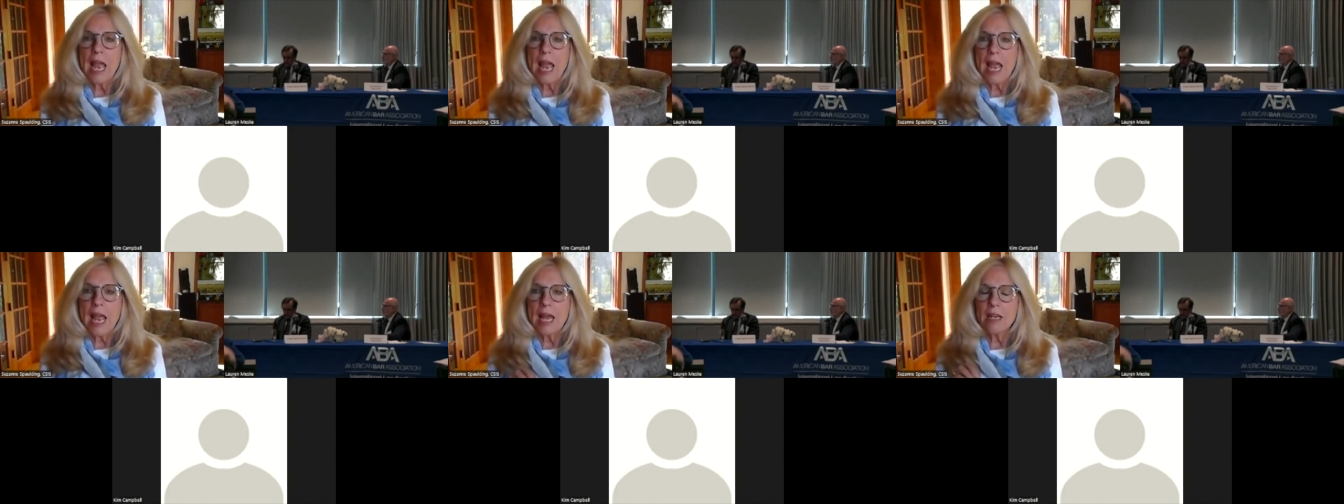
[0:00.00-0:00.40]

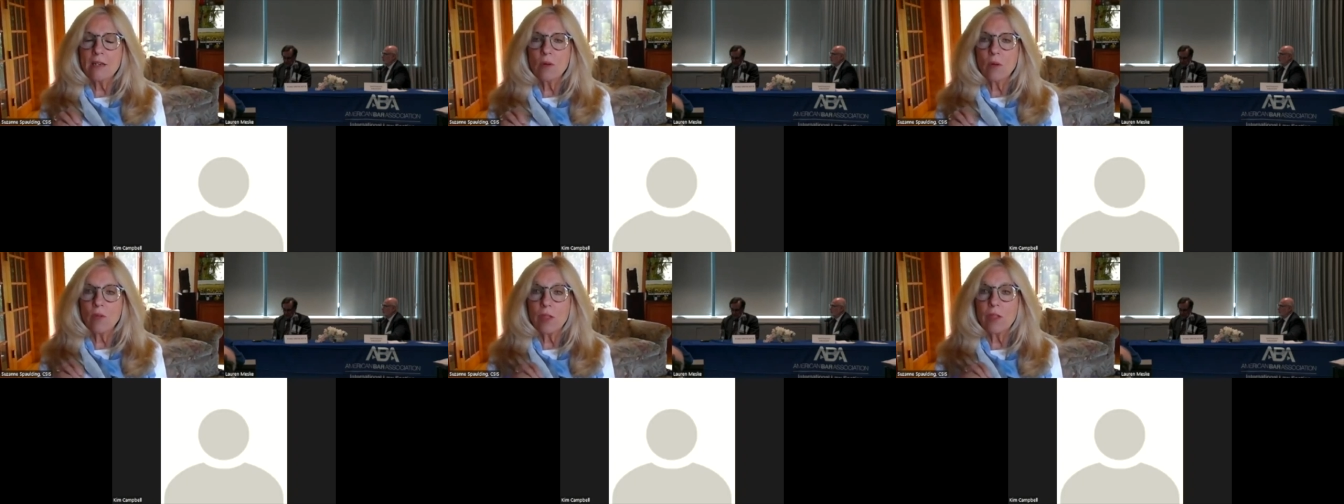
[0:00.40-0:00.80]

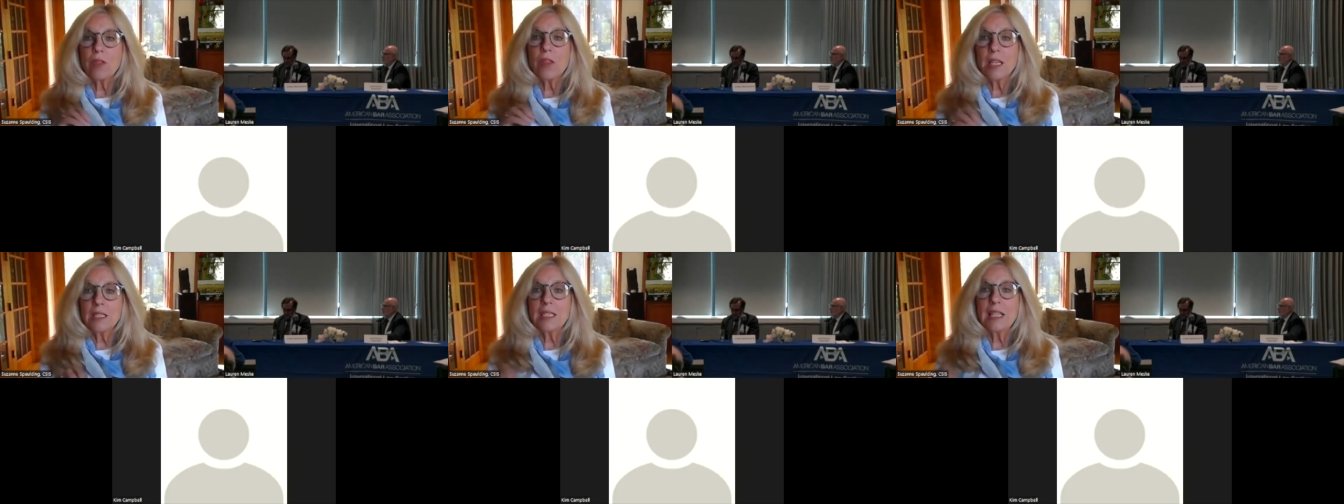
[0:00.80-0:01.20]
and the
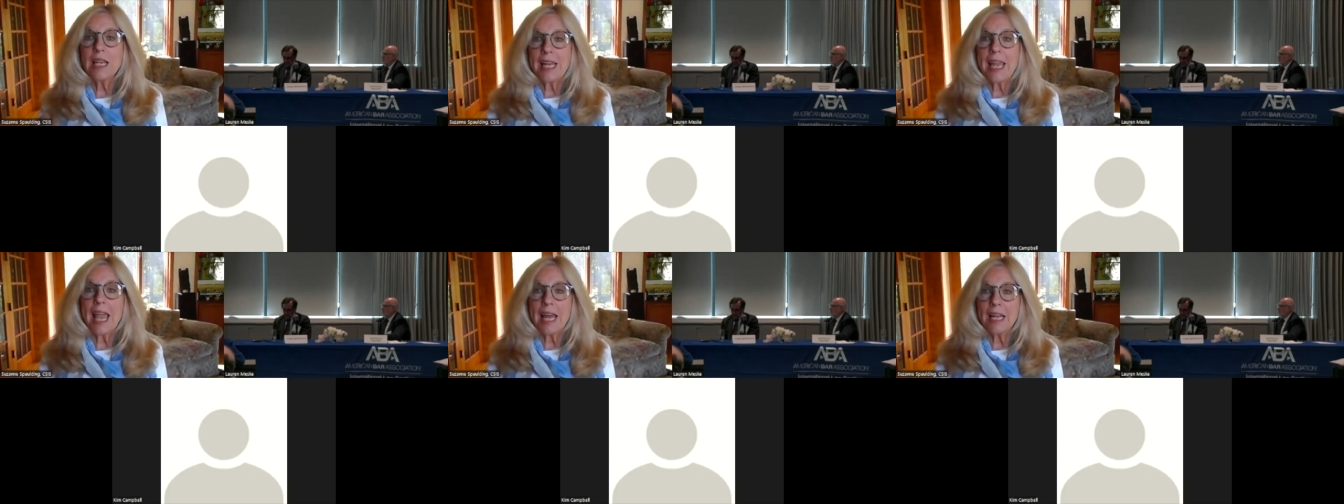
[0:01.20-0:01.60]
things they
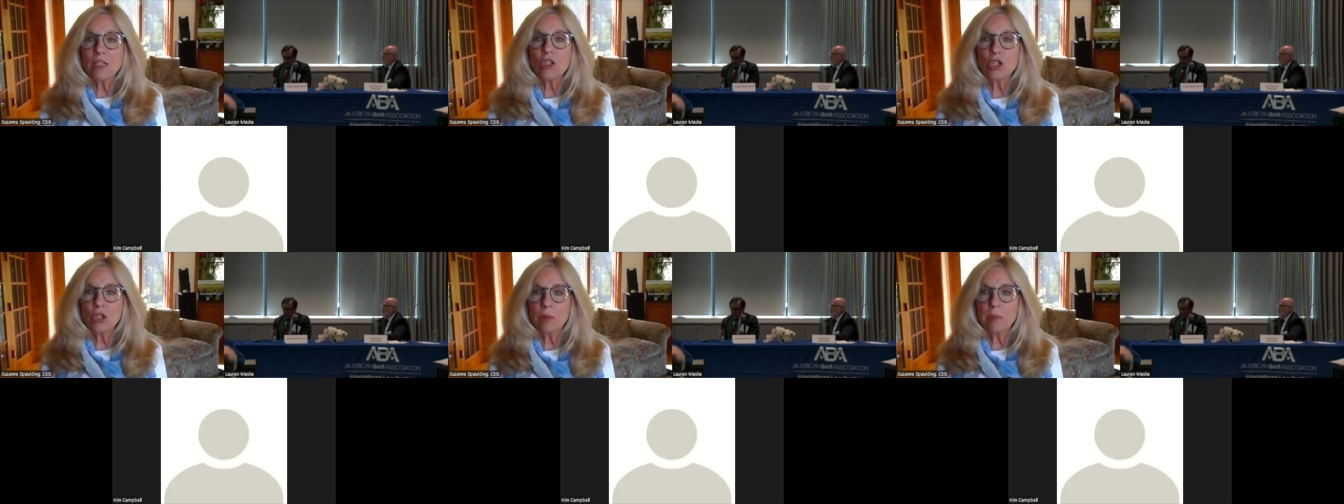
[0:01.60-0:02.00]
can
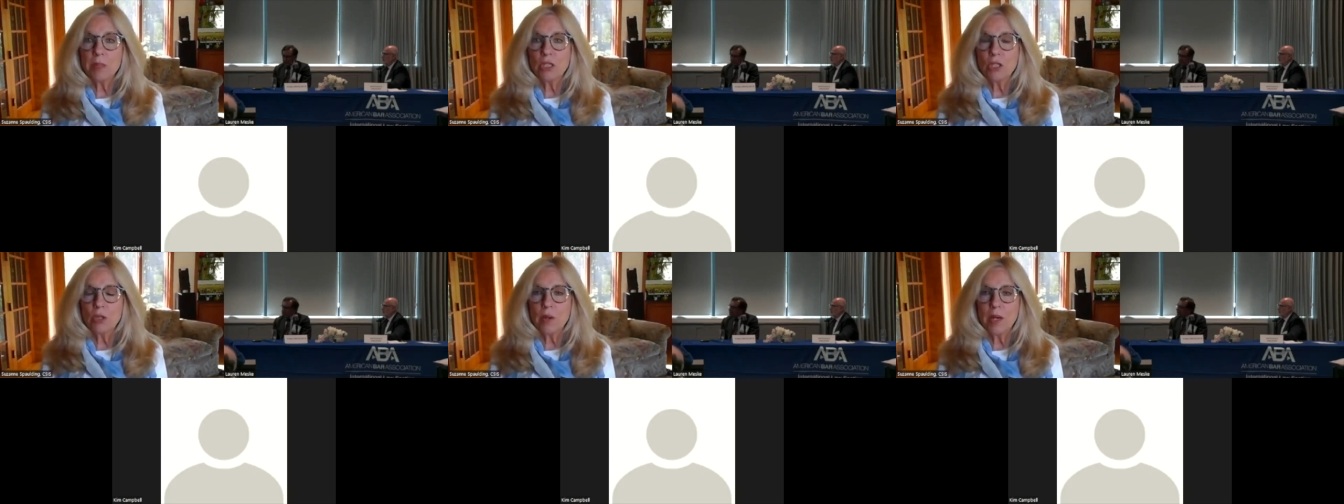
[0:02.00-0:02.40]
and should be
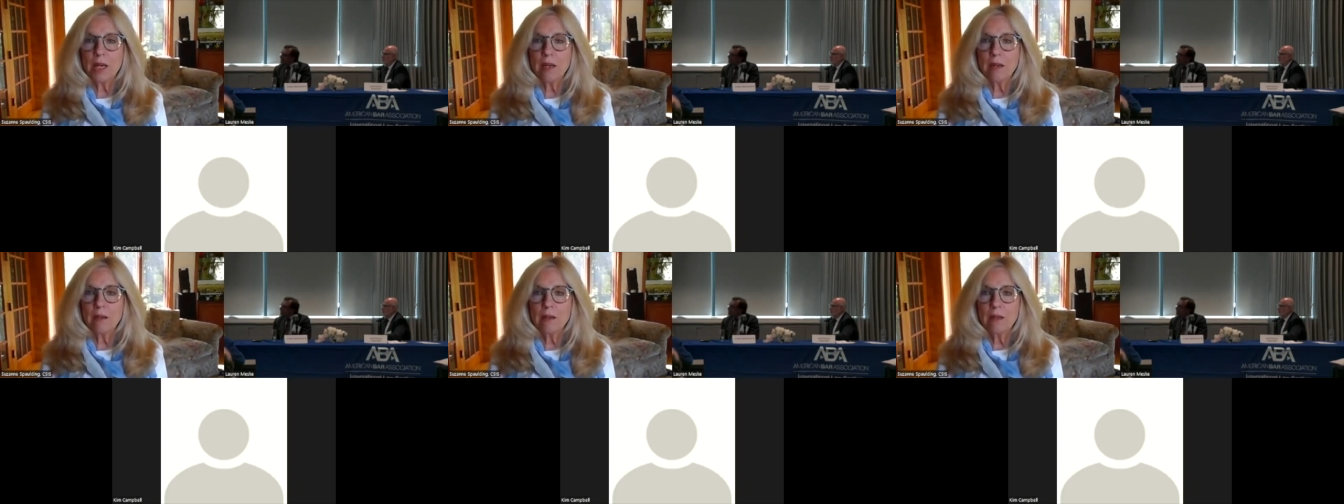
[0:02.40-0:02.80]

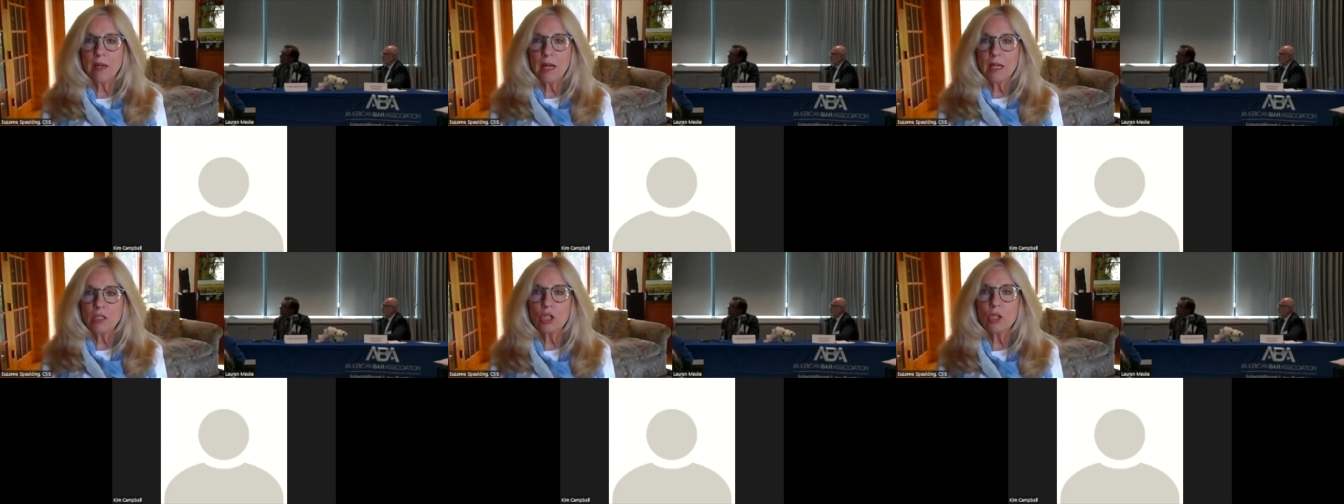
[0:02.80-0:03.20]
doing
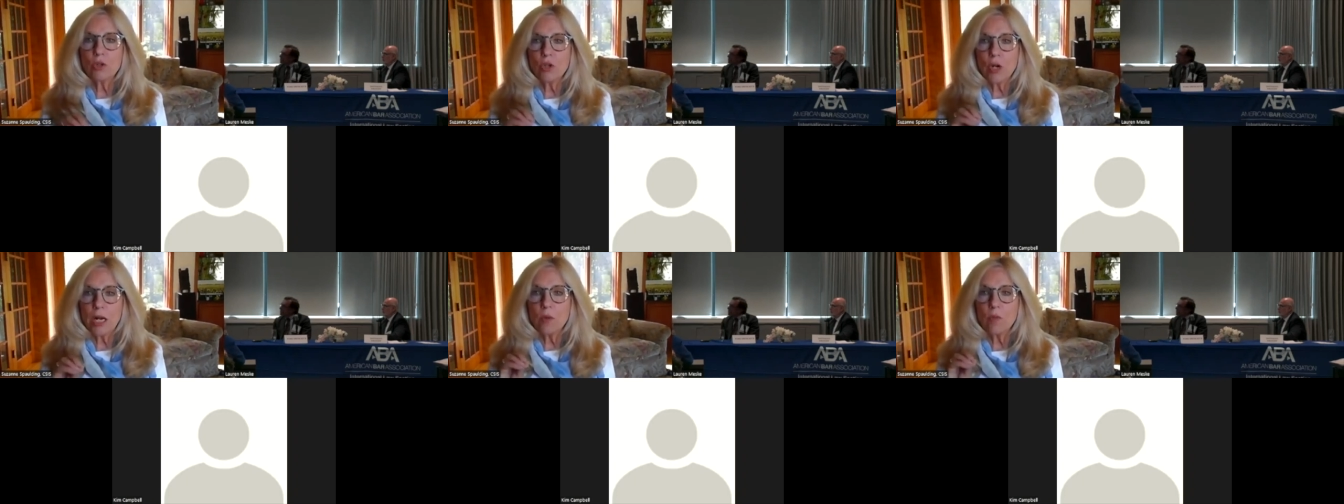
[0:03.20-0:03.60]
uh, to
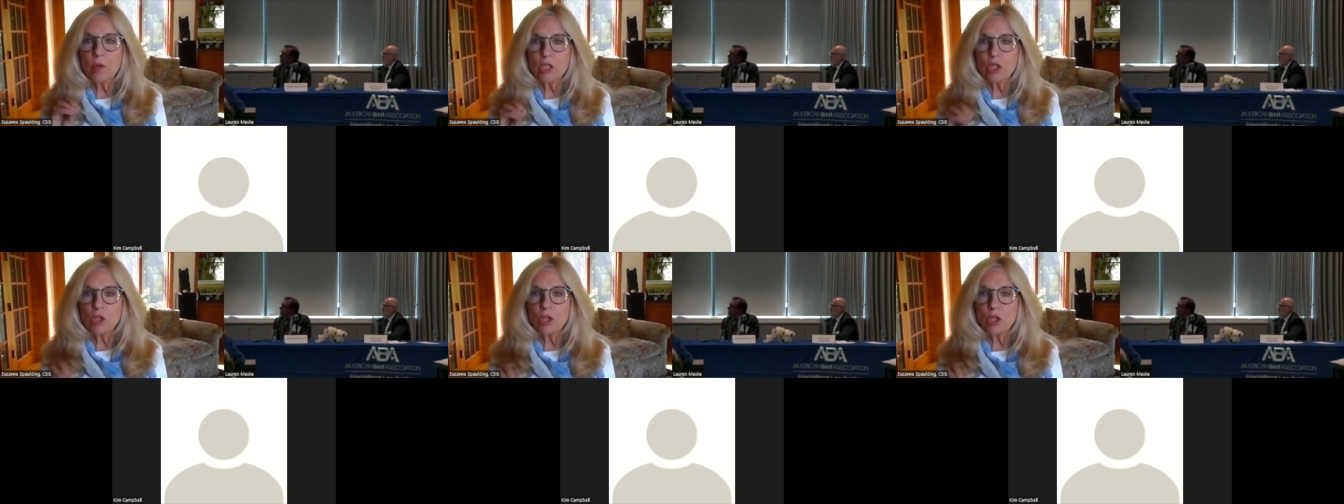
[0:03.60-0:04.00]
try to,
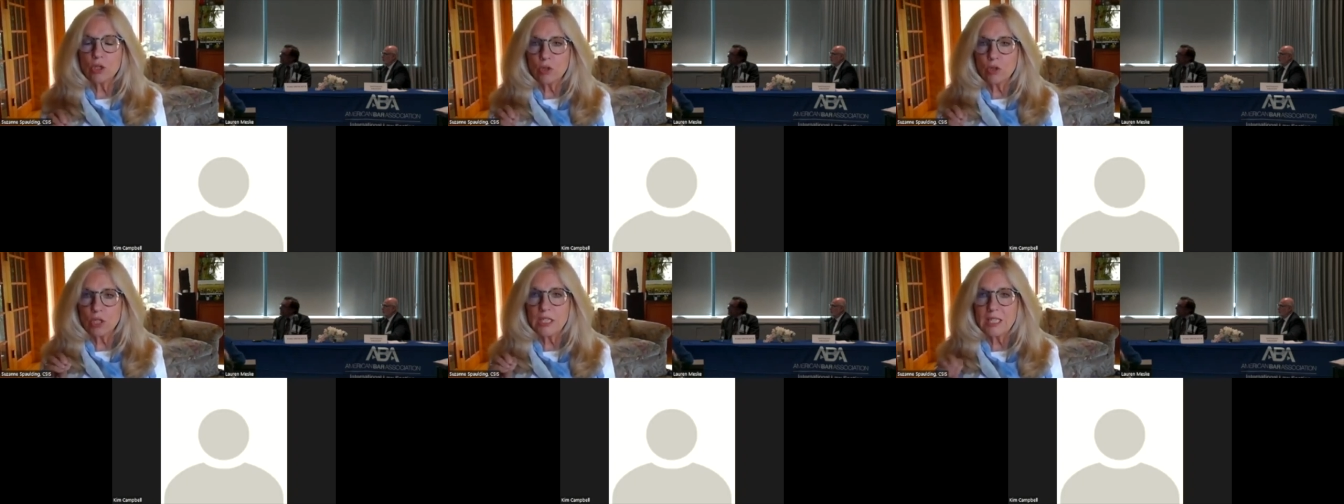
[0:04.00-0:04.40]
re- to
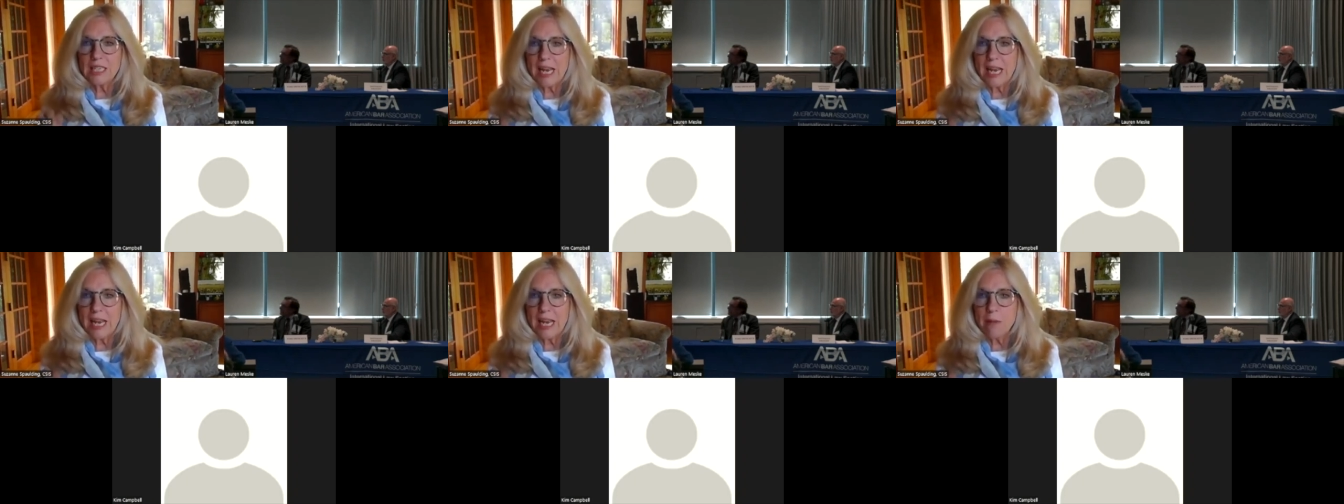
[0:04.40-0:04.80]

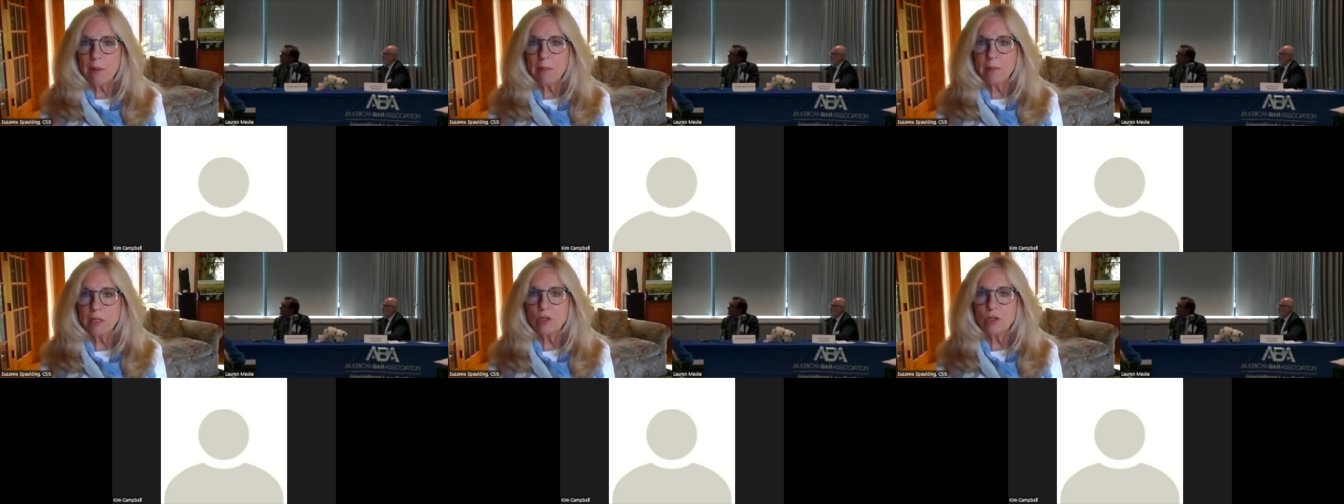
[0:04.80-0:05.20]
sustain
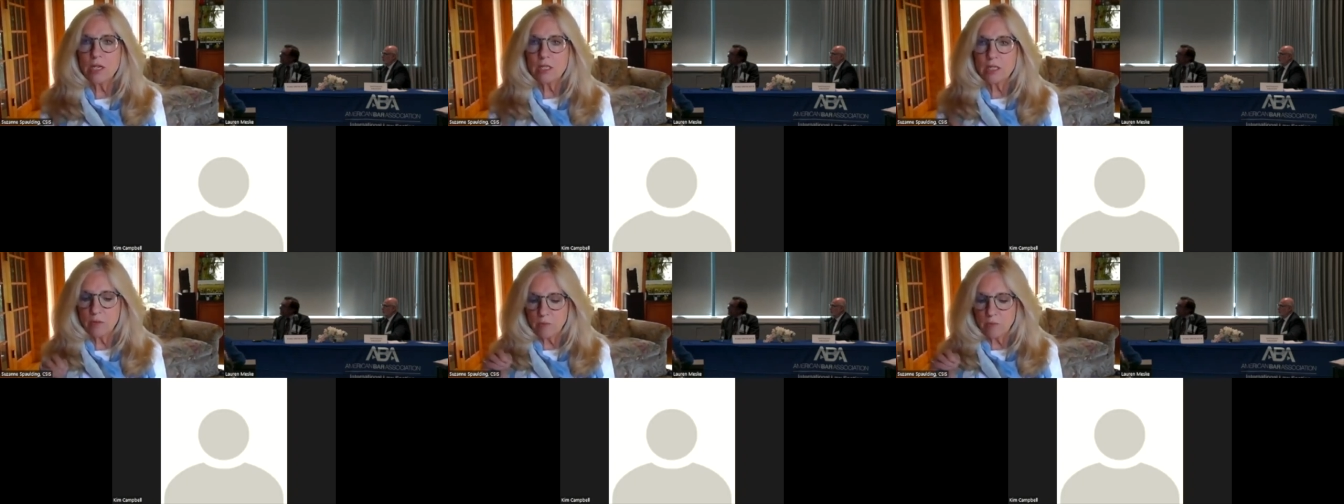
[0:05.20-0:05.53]
public trust